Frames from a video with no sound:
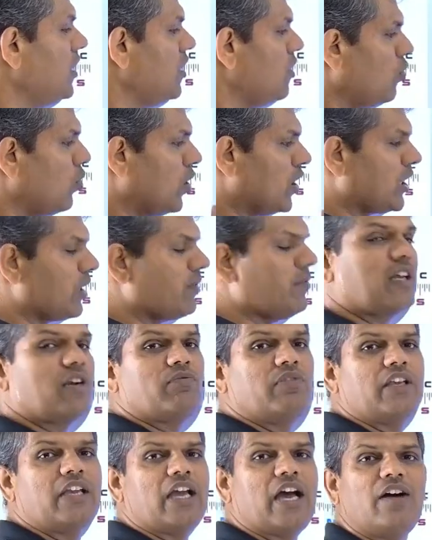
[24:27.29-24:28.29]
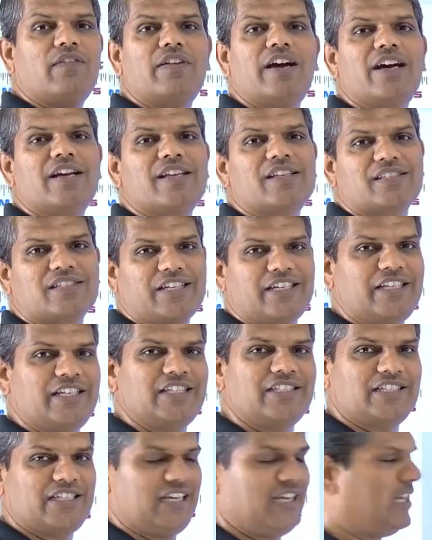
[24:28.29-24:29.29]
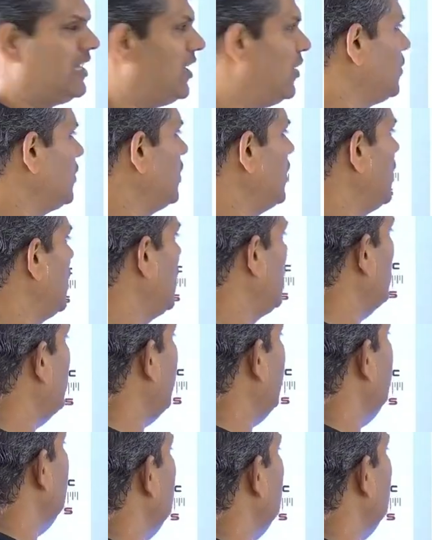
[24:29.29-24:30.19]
whatever we have studied till now. Okay.